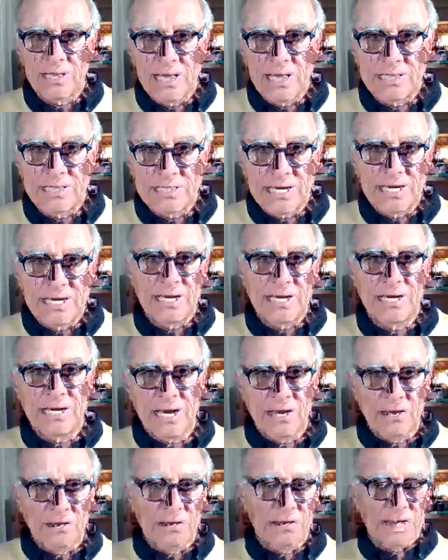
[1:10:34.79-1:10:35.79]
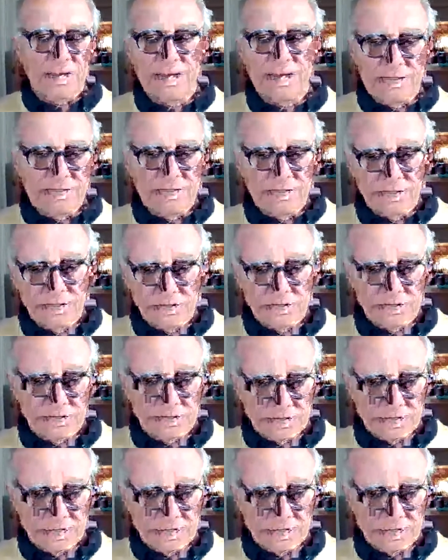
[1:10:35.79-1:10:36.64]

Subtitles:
has any inherent essence,